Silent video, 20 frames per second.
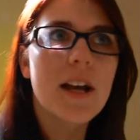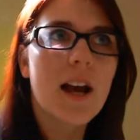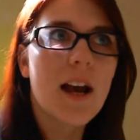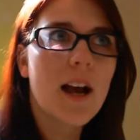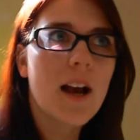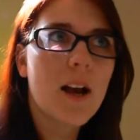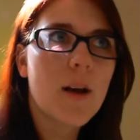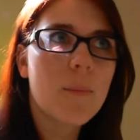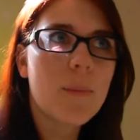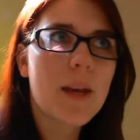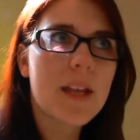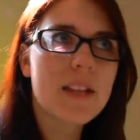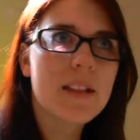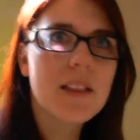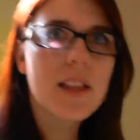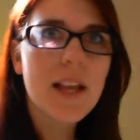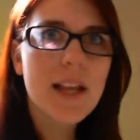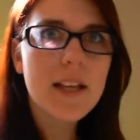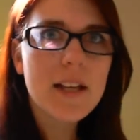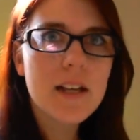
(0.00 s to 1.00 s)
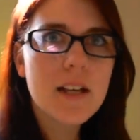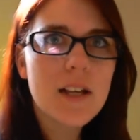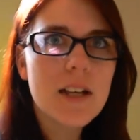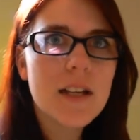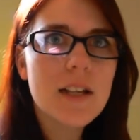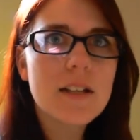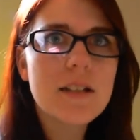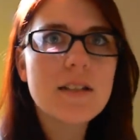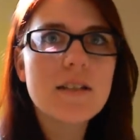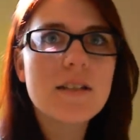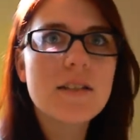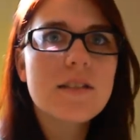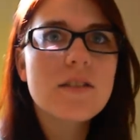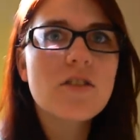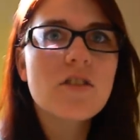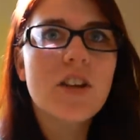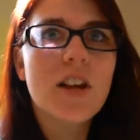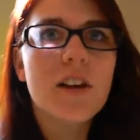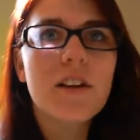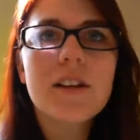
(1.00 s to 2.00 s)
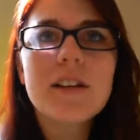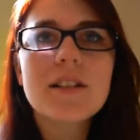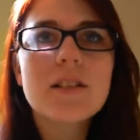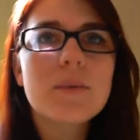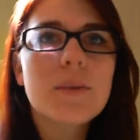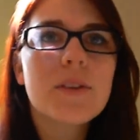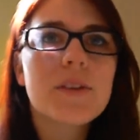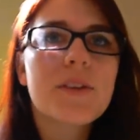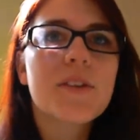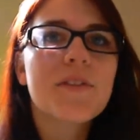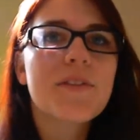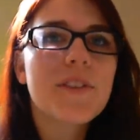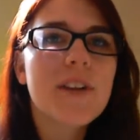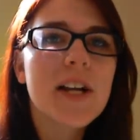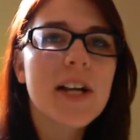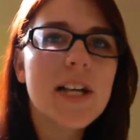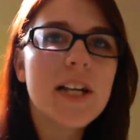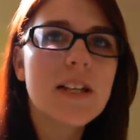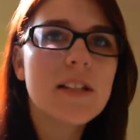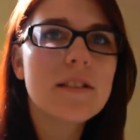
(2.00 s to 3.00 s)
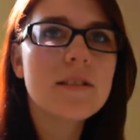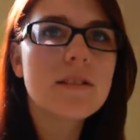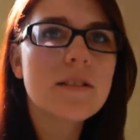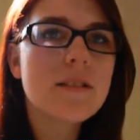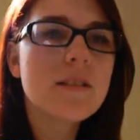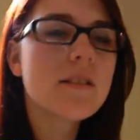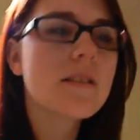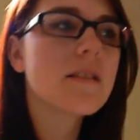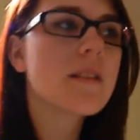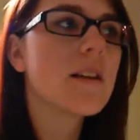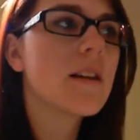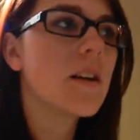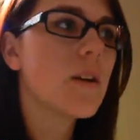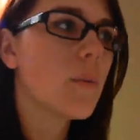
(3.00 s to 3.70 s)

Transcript: um, and like us, share us with your friends.